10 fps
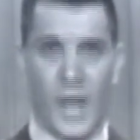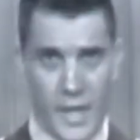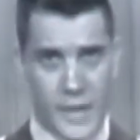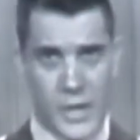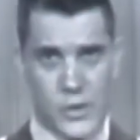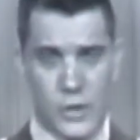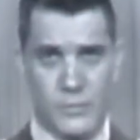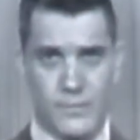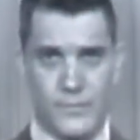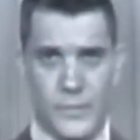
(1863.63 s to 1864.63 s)
In
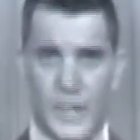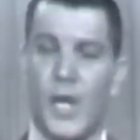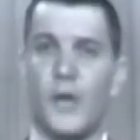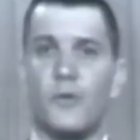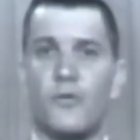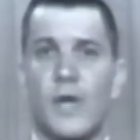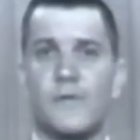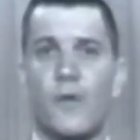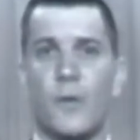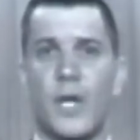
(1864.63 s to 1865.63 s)
addition, an auto
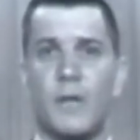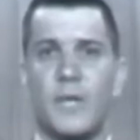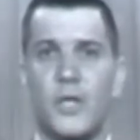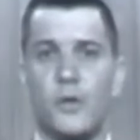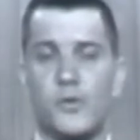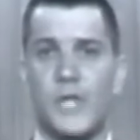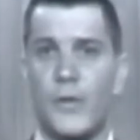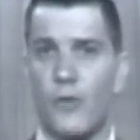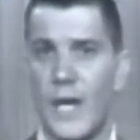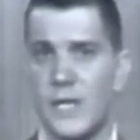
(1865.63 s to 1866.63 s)
transformer can be used
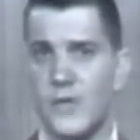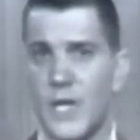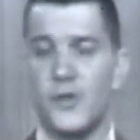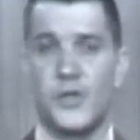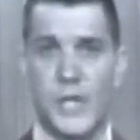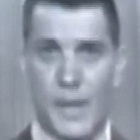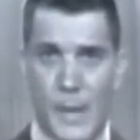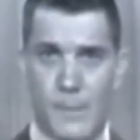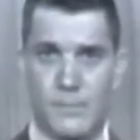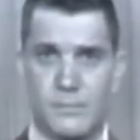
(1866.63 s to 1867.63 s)
either as a
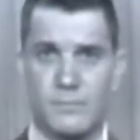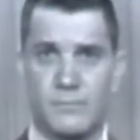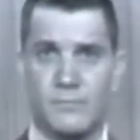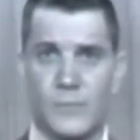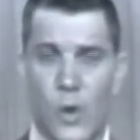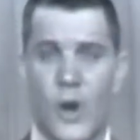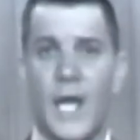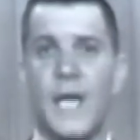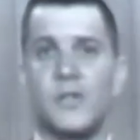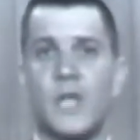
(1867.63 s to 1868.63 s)
step-up or
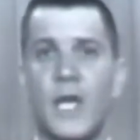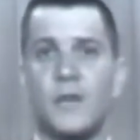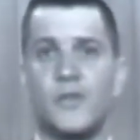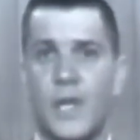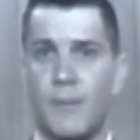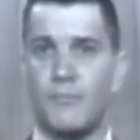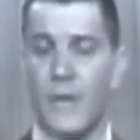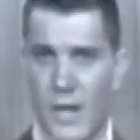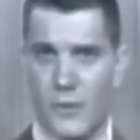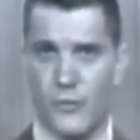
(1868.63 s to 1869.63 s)
as a
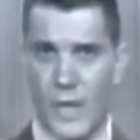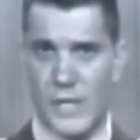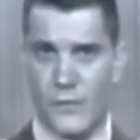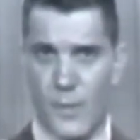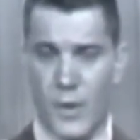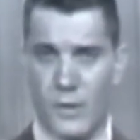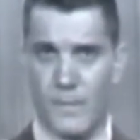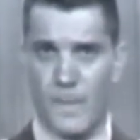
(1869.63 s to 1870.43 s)
step-down transformer.